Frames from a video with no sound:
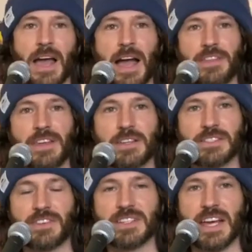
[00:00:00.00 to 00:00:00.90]
I think
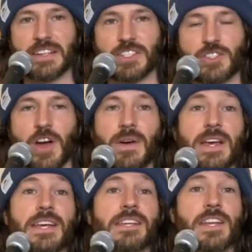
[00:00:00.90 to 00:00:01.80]
it's a fantastic show.
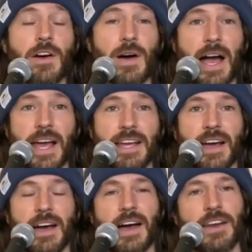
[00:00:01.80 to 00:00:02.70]
You know, I
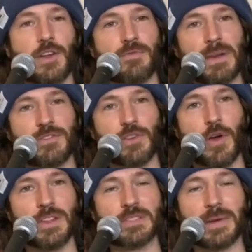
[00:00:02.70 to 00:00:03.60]
don't know if many of you
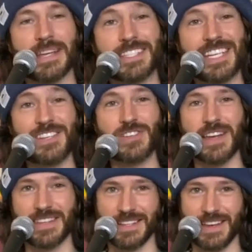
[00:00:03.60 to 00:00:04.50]
know this, but I teach
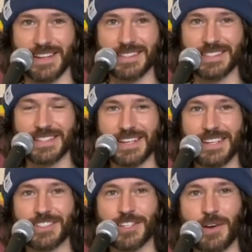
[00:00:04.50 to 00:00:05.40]
at the Alliance.
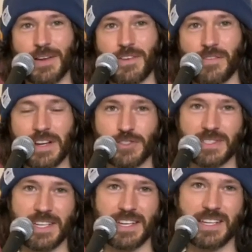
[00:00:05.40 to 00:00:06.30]
So if you're ever
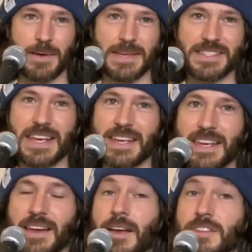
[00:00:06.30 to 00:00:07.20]
interested in coming and
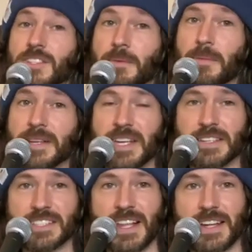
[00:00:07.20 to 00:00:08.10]
taking some of my
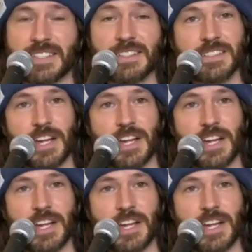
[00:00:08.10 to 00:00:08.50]
dance classes